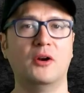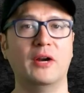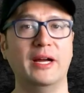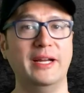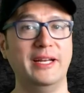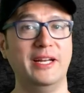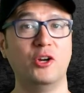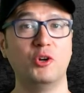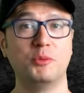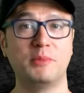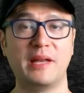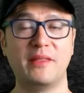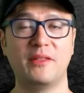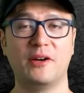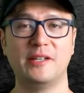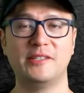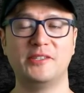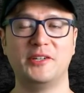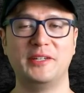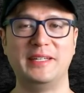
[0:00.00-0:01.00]
Alright, here are my
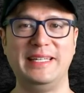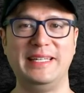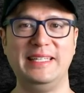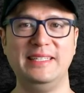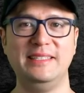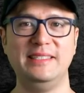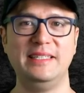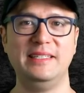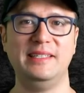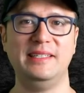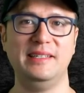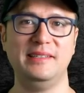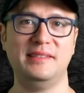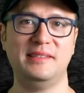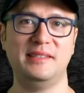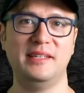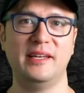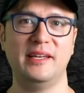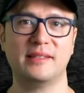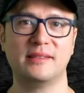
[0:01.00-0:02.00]
thoughts on Easy
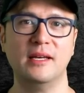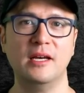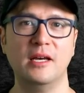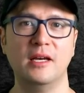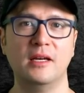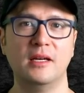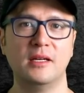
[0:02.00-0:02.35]
D6.